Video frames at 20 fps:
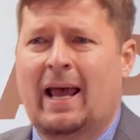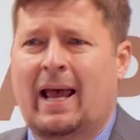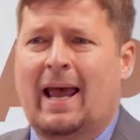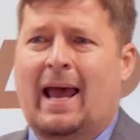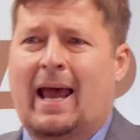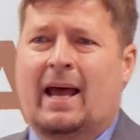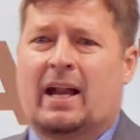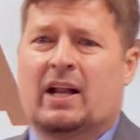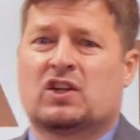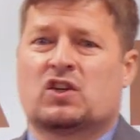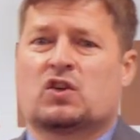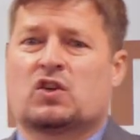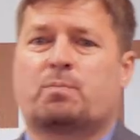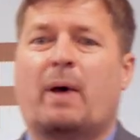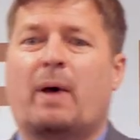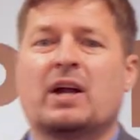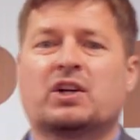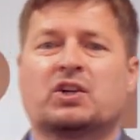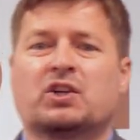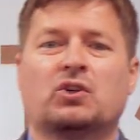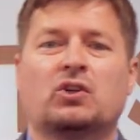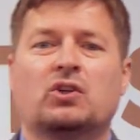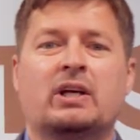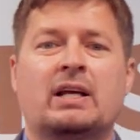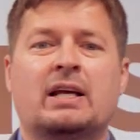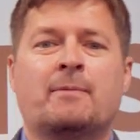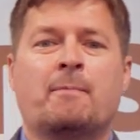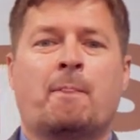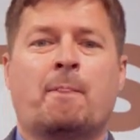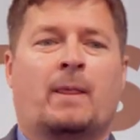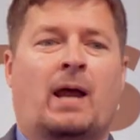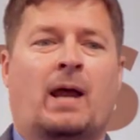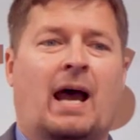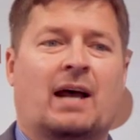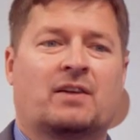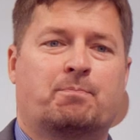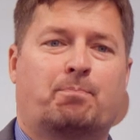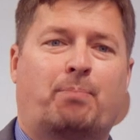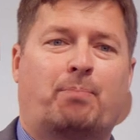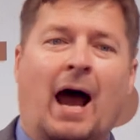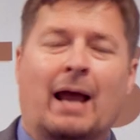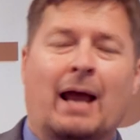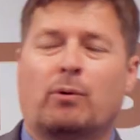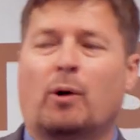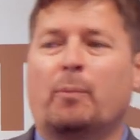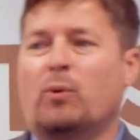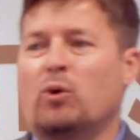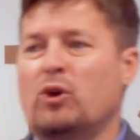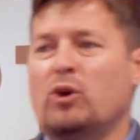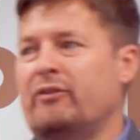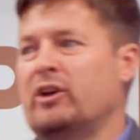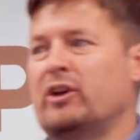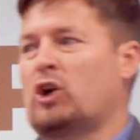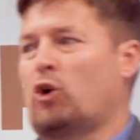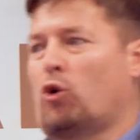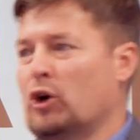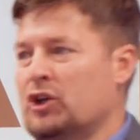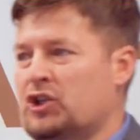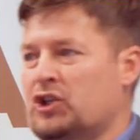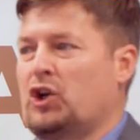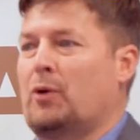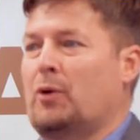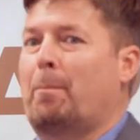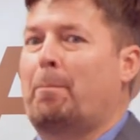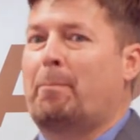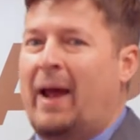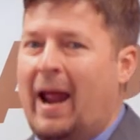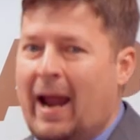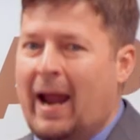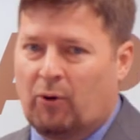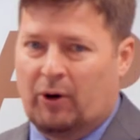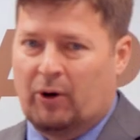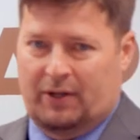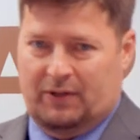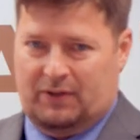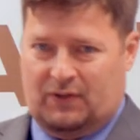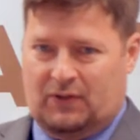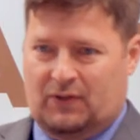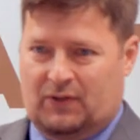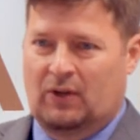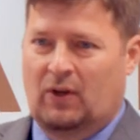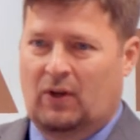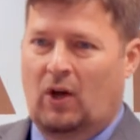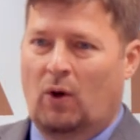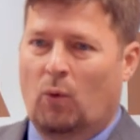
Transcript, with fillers: and especially as Bible believing Christian parents